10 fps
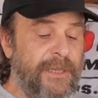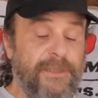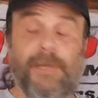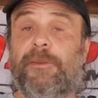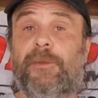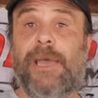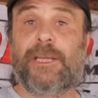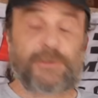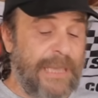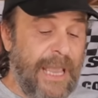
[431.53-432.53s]
Some of them
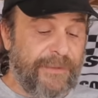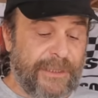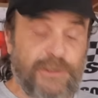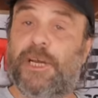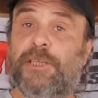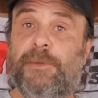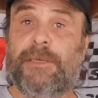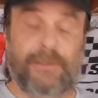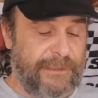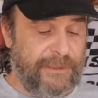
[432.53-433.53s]
actually have an adjustment.